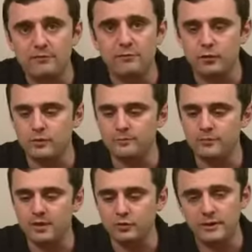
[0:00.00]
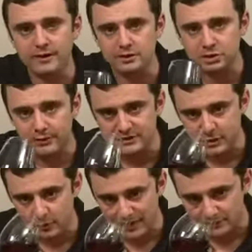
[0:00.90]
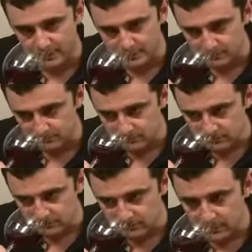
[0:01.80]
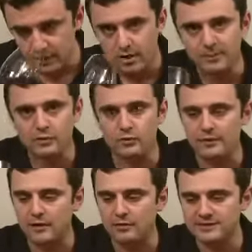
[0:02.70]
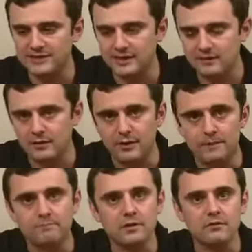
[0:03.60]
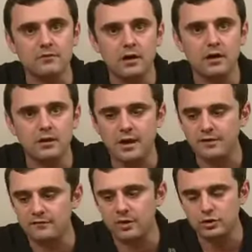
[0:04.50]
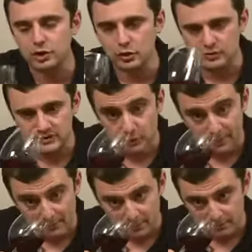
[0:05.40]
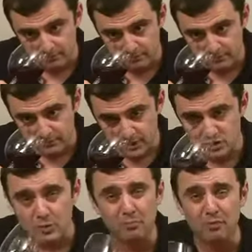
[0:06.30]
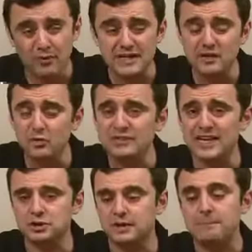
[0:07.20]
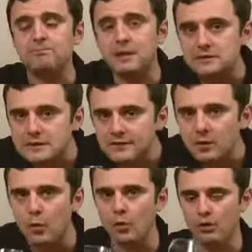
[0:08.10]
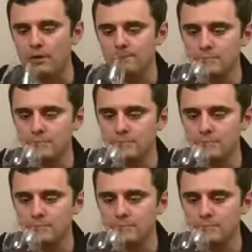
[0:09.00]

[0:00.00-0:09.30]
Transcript: of fruit. I do like the cherries and the raspberries that are coming through now in a secondary uh, kind of nose. A little pepper as well. Pretty nose, actually. Let's give it a whirl.